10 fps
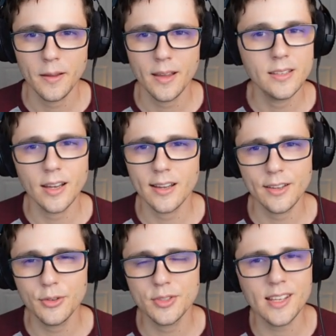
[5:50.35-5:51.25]
And uh,
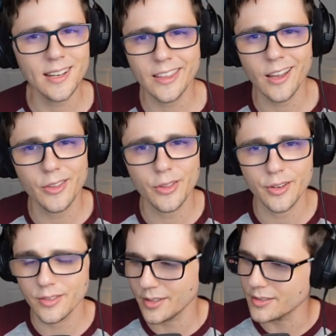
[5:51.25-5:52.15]
if you see anything other
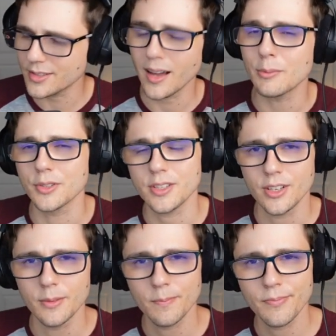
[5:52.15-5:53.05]
than, than Sobbles here,